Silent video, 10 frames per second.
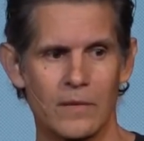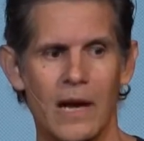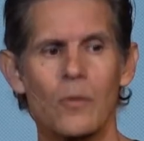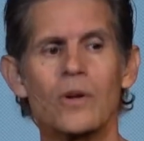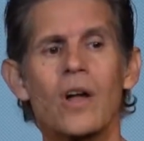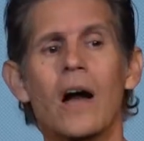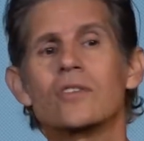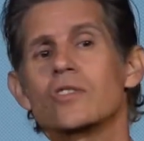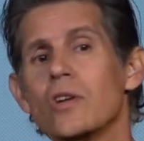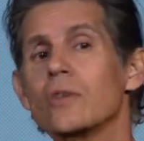I would
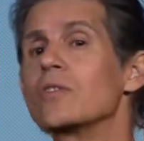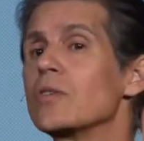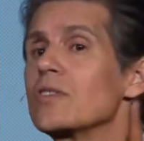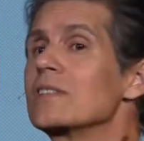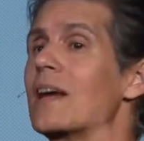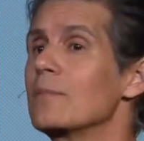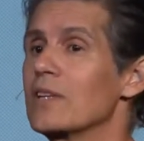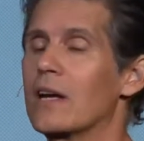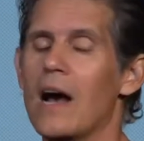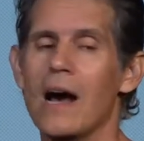not start those attempts
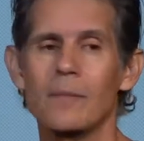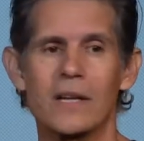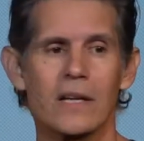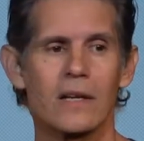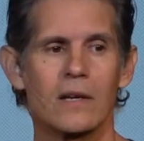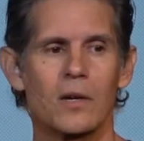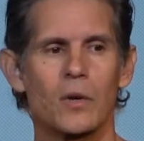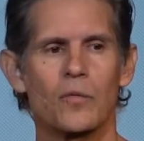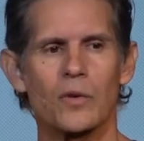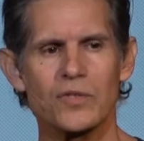at comedy
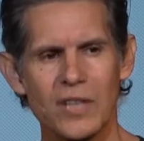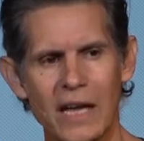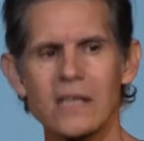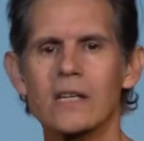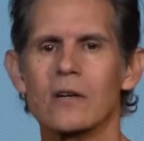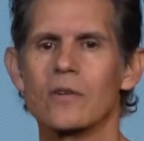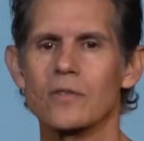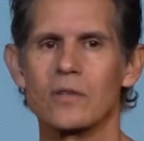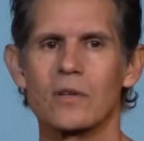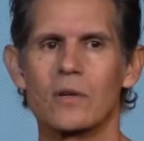for 10 years